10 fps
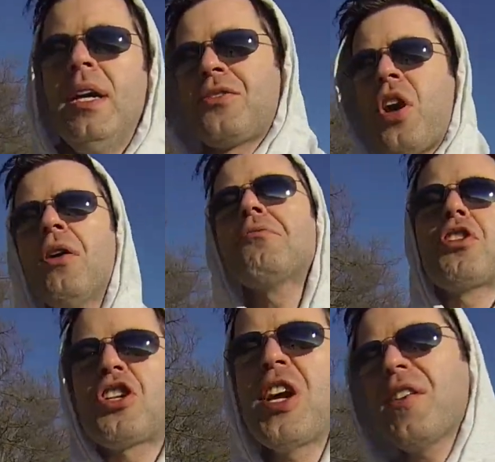tone
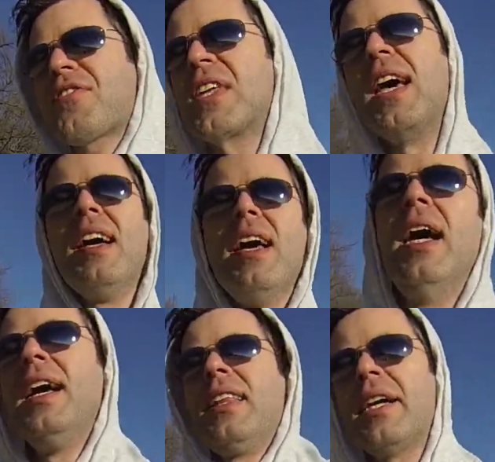shift
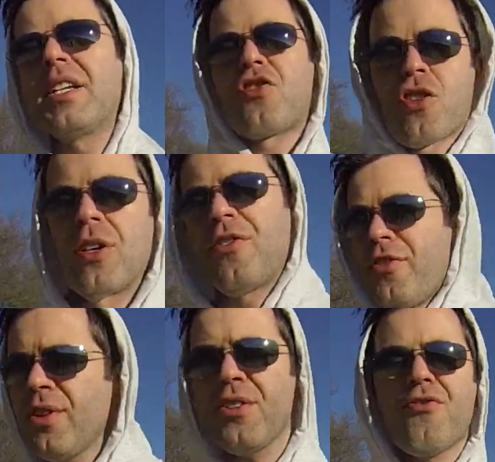that is
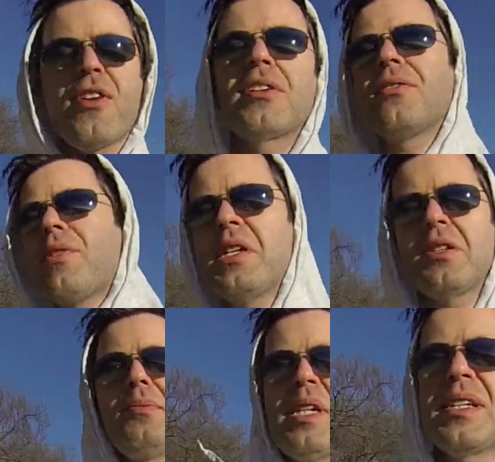uh, fairly
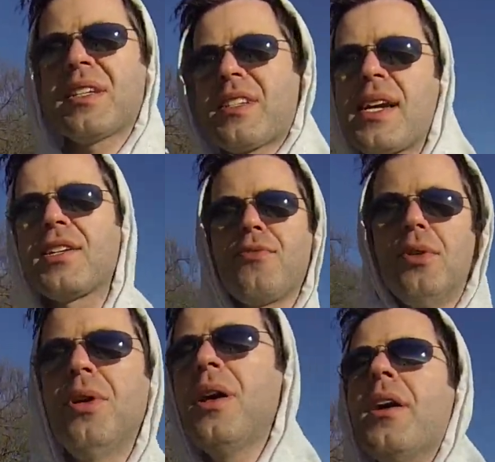reasonably
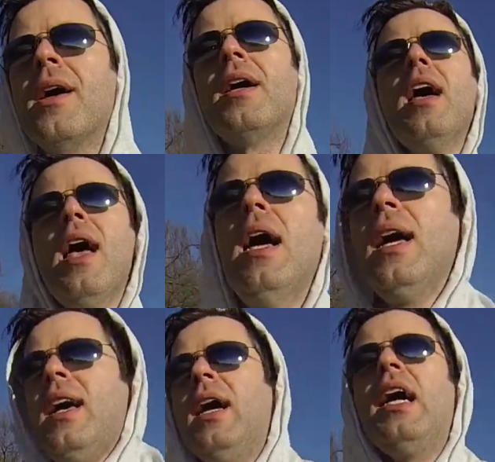successful.
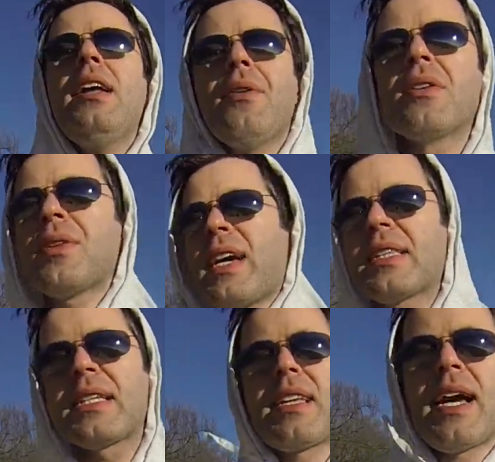Anyways, we got
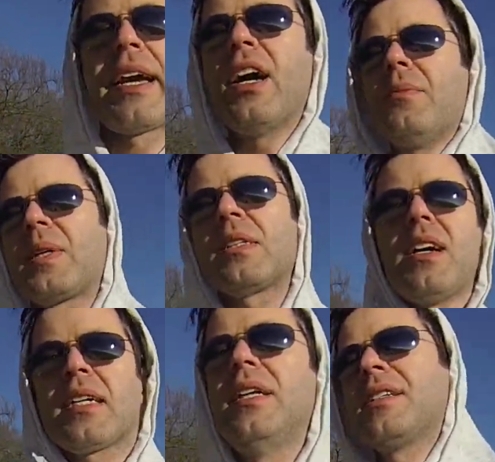this guy, Kyle
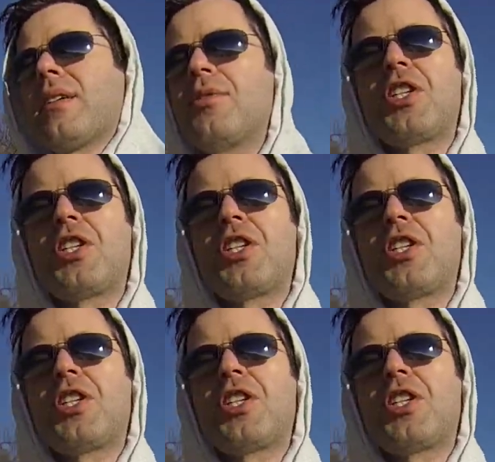MacLachlan. His name's